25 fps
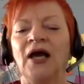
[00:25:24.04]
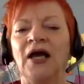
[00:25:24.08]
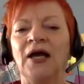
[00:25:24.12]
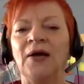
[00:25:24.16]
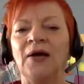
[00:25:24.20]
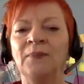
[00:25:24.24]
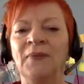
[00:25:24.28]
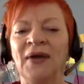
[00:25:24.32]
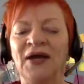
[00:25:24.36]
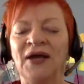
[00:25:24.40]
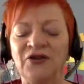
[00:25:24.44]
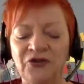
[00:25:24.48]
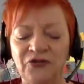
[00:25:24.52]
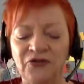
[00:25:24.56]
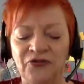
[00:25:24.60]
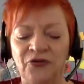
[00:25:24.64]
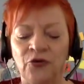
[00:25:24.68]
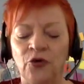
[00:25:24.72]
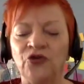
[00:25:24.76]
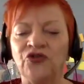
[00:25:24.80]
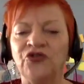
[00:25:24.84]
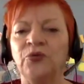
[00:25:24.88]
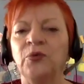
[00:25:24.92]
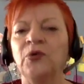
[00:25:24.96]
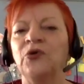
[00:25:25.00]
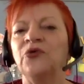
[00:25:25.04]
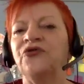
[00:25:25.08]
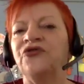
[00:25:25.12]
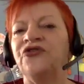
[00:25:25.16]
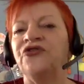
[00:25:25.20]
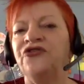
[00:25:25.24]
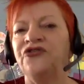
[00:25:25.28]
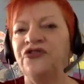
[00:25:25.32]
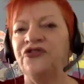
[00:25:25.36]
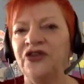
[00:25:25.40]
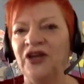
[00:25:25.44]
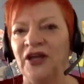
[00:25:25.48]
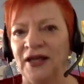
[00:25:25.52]
metaphors will
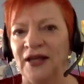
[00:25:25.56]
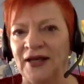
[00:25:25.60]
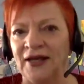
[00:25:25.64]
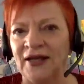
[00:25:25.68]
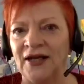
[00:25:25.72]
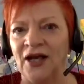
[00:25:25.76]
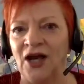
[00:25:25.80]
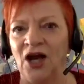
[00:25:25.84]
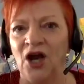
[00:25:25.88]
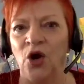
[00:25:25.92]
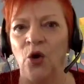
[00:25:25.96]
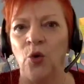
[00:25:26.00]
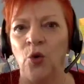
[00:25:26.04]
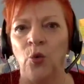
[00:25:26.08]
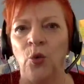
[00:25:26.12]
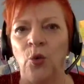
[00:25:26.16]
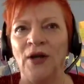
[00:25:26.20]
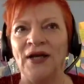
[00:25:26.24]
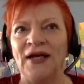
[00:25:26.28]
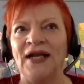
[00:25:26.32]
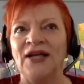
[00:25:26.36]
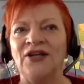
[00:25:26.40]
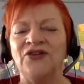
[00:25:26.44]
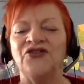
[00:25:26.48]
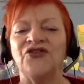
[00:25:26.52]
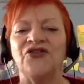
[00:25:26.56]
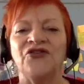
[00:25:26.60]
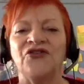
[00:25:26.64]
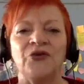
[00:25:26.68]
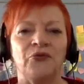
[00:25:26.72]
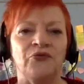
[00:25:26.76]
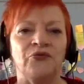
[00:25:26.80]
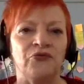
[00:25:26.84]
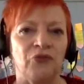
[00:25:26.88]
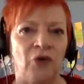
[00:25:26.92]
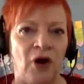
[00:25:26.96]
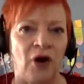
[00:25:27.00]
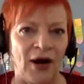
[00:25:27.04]
stick when it's
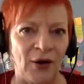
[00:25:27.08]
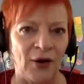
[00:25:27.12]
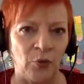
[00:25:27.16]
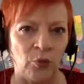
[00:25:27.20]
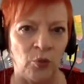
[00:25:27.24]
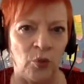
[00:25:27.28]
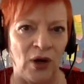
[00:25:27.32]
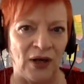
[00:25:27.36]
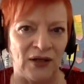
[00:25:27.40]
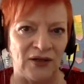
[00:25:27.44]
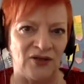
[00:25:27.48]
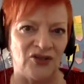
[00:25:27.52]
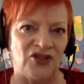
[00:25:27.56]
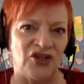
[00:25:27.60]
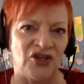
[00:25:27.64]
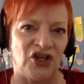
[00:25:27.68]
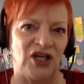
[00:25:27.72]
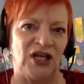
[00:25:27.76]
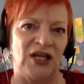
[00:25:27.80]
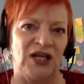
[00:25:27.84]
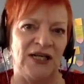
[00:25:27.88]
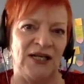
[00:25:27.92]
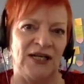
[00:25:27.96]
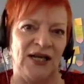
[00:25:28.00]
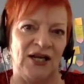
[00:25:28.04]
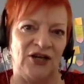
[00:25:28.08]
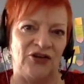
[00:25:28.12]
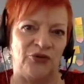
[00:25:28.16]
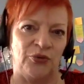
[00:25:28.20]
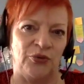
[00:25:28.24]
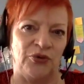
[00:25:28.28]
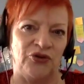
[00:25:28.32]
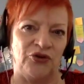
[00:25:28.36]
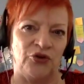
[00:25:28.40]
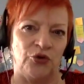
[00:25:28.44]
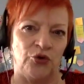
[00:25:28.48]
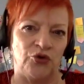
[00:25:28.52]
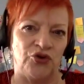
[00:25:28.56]
the right one to connect
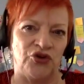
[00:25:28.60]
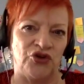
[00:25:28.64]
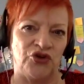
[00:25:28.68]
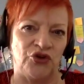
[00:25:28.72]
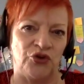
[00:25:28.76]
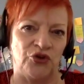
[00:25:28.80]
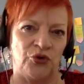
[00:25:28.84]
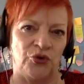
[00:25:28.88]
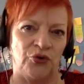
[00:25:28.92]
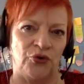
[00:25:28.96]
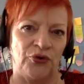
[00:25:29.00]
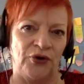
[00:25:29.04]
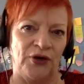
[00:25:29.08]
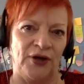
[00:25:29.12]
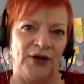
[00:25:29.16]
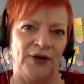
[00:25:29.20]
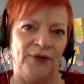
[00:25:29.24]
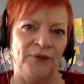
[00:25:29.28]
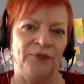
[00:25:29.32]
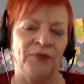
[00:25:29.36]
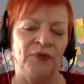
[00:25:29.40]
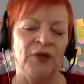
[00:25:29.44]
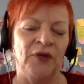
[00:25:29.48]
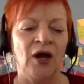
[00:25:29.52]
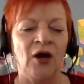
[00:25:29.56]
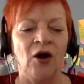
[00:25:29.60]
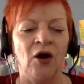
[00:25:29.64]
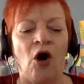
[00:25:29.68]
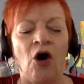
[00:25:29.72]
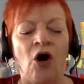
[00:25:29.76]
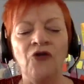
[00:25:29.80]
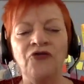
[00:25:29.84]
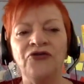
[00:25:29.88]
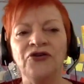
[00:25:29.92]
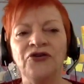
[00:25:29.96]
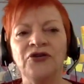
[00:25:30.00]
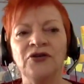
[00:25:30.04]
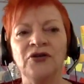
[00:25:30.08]
with your story.
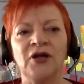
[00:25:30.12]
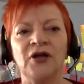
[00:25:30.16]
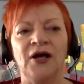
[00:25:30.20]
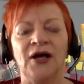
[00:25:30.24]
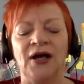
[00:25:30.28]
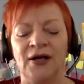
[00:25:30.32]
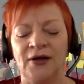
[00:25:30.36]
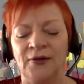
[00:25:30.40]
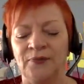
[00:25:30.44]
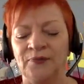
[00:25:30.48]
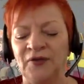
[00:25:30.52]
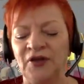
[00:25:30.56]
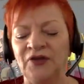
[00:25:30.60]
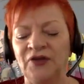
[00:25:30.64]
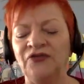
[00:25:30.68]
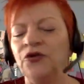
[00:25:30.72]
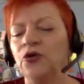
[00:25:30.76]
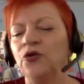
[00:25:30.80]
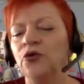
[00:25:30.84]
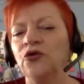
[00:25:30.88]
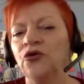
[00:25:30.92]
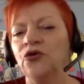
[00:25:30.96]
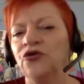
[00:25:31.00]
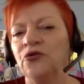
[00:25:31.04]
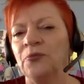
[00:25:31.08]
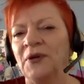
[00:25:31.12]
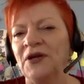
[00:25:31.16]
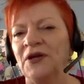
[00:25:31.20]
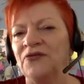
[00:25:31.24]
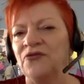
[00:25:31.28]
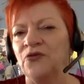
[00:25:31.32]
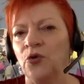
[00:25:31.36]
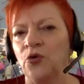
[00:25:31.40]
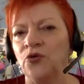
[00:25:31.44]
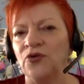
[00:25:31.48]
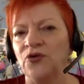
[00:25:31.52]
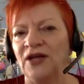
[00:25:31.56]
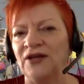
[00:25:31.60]
Often, if you use a
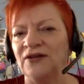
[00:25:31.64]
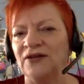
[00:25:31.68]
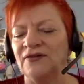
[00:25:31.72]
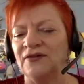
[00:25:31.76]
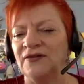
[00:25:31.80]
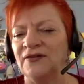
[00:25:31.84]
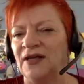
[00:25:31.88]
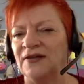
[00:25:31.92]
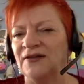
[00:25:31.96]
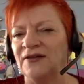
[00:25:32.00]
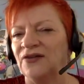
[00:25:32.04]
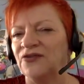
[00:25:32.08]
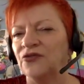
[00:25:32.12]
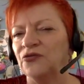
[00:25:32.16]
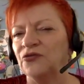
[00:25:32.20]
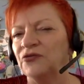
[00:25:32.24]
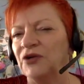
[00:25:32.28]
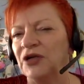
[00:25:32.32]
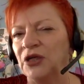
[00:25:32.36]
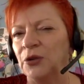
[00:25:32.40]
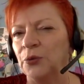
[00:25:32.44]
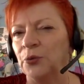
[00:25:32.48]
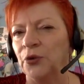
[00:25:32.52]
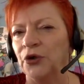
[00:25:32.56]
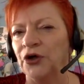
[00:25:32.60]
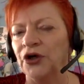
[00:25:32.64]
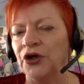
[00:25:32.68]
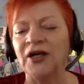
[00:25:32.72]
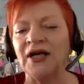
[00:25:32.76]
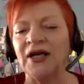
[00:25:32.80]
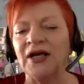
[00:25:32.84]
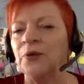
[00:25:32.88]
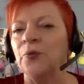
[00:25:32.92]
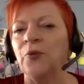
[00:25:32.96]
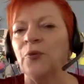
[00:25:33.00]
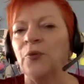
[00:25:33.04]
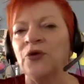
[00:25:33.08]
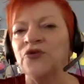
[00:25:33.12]
metaphor that doesn't really work,
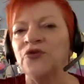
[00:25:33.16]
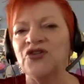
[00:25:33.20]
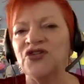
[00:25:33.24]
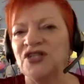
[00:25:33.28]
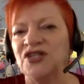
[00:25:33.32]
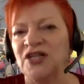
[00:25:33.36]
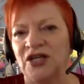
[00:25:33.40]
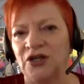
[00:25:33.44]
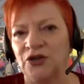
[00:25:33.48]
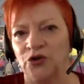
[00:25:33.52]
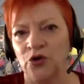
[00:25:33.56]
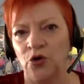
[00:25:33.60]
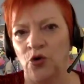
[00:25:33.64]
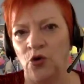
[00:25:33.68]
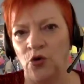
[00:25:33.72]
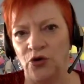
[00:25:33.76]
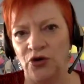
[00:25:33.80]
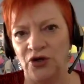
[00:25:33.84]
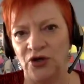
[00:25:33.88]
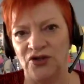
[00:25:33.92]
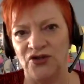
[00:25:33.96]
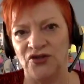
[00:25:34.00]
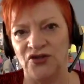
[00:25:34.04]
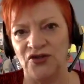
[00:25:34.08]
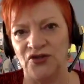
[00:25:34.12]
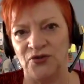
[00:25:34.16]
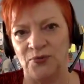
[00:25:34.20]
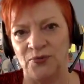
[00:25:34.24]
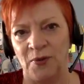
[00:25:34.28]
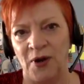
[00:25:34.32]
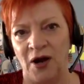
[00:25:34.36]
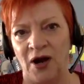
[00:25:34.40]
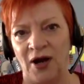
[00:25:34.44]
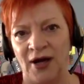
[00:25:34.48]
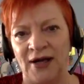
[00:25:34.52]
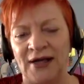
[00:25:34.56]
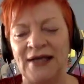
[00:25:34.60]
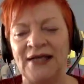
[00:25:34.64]
it won't stick in your audience's
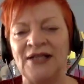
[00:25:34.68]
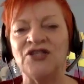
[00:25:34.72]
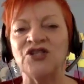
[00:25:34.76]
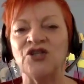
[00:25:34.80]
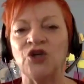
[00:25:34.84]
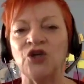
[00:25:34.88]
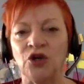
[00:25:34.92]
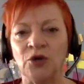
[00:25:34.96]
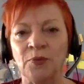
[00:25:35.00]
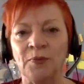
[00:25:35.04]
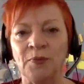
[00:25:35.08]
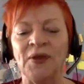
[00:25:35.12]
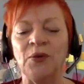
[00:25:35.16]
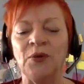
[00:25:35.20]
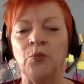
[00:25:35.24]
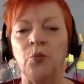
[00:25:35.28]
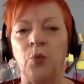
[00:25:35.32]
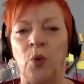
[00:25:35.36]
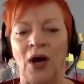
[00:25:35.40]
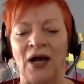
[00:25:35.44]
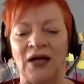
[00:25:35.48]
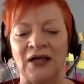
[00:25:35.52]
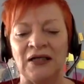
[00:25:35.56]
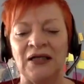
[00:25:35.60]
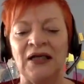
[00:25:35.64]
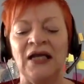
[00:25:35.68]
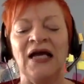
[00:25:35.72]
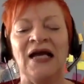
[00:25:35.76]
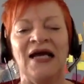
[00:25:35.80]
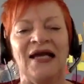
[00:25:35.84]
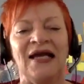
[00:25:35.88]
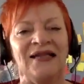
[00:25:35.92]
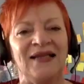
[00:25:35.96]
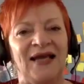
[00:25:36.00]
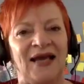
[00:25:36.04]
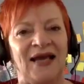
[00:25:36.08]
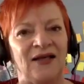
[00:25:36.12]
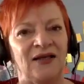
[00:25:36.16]
mind. It's got to be one
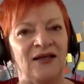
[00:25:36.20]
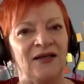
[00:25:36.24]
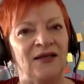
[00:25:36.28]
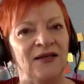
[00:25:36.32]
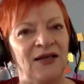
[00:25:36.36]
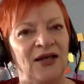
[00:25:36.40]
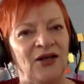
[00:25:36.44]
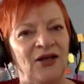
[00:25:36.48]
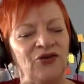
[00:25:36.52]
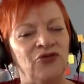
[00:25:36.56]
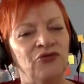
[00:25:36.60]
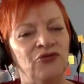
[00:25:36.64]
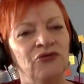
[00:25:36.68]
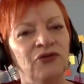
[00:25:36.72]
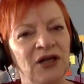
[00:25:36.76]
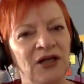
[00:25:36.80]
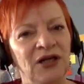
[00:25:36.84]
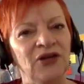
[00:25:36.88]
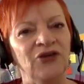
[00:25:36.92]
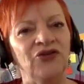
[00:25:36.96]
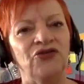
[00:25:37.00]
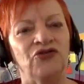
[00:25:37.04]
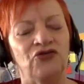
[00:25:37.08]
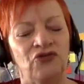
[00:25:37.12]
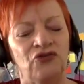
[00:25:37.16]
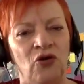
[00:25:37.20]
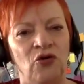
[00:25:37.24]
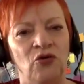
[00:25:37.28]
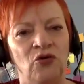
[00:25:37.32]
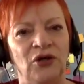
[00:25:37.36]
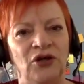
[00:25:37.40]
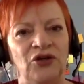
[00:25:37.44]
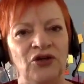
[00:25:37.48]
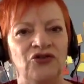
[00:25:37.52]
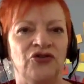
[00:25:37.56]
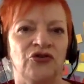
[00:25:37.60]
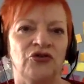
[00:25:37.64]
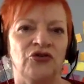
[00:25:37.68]
that connects really
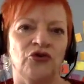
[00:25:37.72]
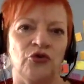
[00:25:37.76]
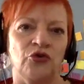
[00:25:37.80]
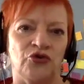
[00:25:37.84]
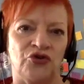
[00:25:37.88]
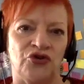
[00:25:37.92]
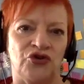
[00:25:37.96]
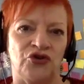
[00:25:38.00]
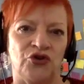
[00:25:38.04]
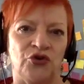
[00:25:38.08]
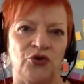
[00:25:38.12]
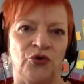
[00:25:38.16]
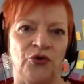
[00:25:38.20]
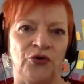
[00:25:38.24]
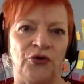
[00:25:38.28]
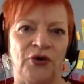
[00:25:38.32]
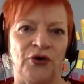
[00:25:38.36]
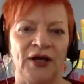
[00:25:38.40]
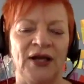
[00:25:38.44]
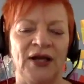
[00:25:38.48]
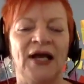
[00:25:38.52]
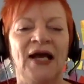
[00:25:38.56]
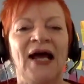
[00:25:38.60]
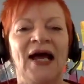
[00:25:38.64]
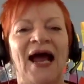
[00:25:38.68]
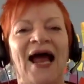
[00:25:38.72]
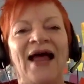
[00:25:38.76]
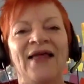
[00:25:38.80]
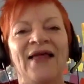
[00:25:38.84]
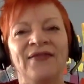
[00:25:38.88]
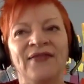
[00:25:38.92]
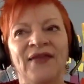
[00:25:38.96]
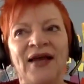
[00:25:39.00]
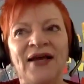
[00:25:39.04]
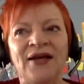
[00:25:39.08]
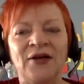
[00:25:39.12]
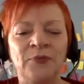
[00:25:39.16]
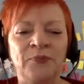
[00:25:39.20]
strongly to your story.
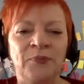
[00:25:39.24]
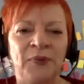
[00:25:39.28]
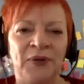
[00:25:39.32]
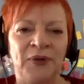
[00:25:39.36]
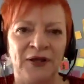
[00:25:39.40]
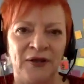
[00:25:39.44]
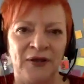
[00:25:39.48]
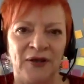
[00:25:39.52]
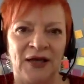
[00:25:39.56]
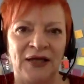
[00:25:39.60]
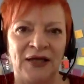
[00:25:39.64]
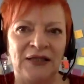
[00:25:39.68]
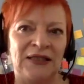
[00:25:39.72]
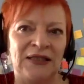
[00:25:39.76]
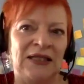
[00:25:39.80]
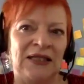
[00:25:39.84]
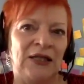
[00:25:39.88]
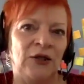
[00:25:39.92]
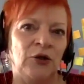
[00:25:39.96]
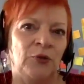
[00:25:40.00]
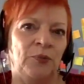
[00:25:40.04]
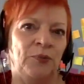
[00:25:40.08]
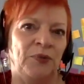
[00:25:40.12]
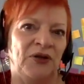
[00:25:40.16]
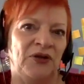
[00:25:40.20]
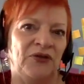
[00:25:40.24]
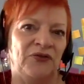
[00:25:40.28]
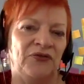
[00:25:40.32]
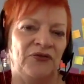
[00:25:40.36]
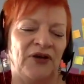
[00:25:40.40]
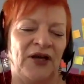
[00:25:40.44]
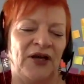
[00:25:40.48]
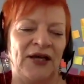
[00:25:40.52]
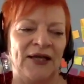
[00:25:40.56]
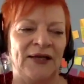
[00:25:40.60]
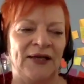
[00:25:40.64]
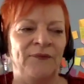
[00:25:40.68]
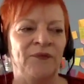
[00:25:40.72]
And that can be a little bit of
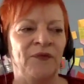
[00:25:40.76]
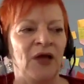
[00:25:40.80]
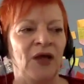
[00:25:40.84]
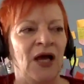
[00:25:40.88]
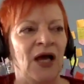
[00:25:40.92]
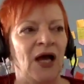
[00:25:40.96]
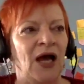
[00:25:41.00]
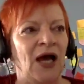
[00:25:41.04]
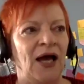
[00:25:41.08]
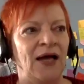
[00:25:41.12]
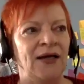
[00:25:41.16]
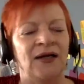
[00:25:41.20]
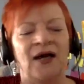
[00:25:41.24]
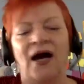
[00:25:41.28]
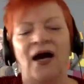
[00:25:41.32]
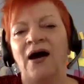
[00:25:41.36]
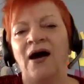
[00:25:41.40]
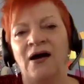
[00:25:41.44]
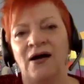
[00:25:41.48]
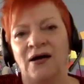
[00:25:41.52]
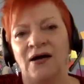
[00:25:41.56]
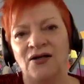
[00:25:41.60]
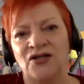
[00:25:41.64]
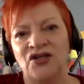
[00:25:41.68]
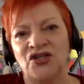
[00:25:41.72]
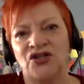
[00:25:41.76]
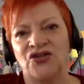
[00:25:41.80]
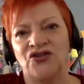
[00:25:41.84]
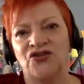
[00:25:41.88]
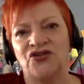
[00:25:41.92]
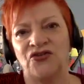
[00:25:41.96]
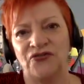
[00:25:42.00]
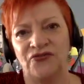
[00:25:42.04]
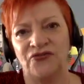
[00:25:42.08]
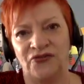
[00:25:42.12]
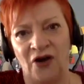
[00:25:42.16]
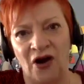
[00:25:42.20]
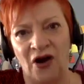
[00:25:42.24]
an art
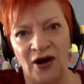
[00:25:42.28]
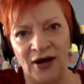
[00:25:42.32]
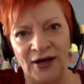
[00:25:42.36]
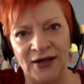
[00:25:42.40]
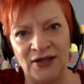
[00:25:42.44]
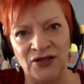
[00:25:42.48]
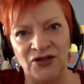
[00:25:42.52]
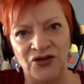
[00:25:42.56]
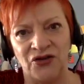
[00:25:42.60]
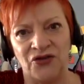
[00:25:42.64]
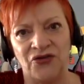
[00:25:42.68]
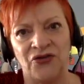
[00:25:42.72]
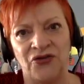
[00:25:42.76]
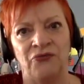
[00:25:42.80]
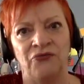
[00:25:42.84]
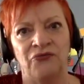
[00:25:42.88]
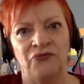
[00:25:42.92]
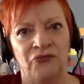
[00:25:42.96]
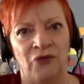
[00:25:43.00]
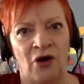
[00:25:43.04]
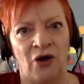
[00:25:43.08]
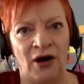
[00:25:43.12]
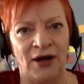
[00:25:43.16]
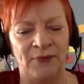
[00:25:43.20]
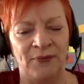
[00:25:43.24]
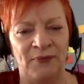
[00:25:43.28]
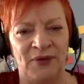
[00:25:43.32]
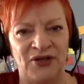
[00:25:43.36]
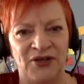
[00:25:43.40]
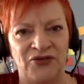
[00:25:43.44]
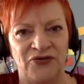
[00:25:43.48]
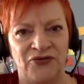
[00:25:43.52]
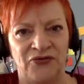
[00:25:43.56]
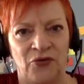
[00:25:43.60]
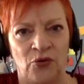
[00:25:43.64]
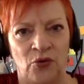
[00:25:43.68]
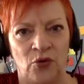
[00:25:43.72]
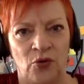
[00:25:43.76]
to find the right
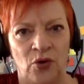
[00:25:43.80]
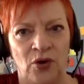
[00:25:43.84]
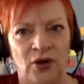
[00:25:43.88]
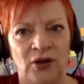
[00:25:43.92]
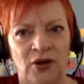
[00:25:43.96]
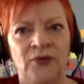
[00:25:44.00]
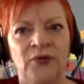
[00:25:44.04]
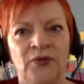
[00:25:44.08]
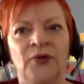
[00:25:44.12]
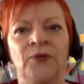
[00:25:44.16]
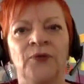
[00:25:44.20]
metaphor